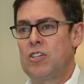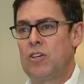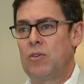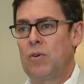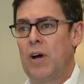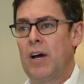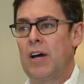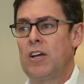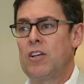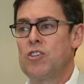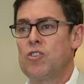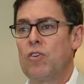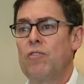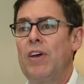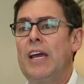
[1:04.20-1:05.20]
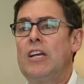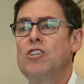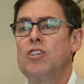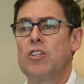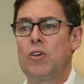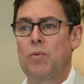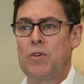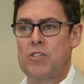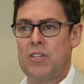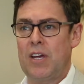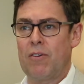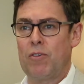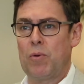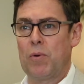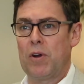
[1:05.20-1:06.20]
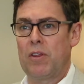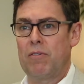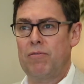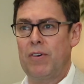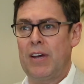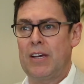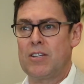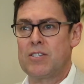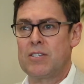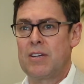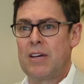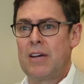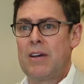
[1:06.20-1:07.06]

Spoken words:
to sort of aging that we see everywhere on the face.